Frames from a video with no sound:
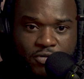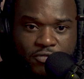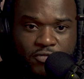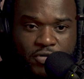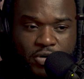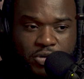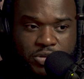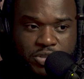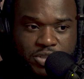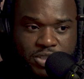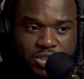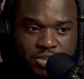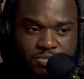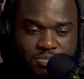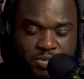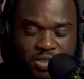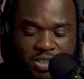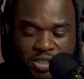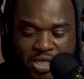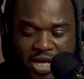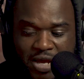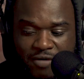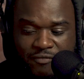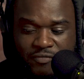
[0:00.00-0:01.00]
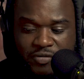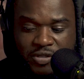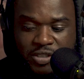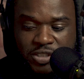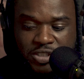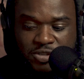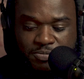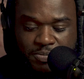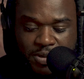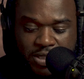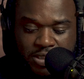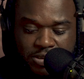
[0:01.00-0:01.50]
Versus me having
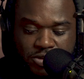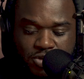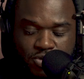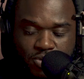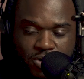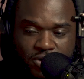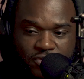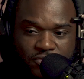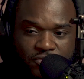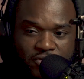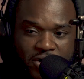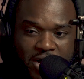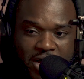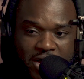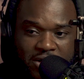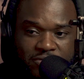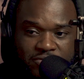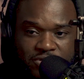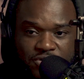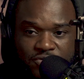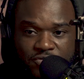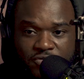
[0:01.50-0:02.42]
to spend 25